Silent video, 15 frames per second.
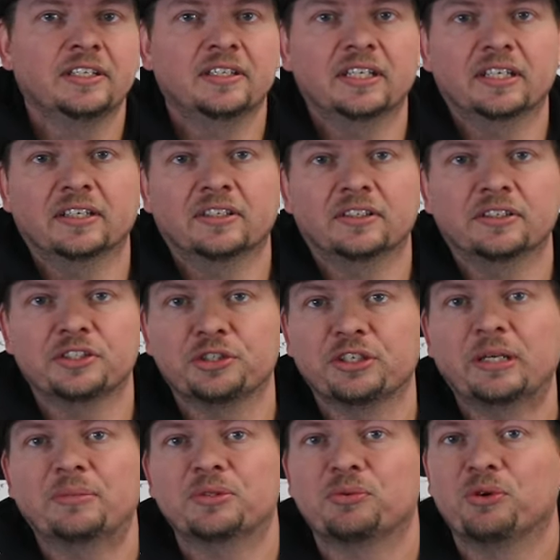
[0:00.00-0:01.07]
that her
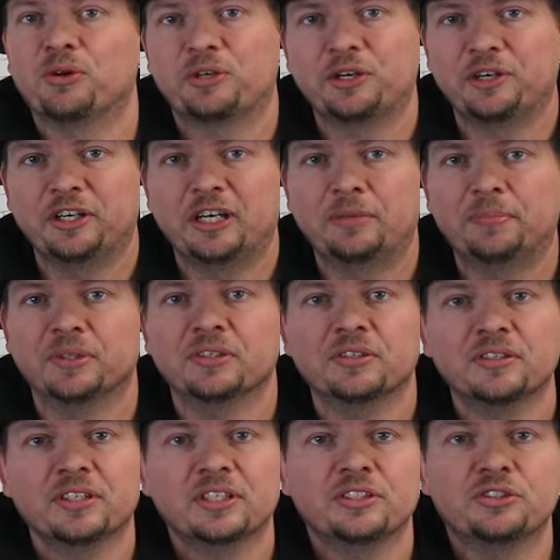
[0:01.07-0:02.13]
dreams woke her up and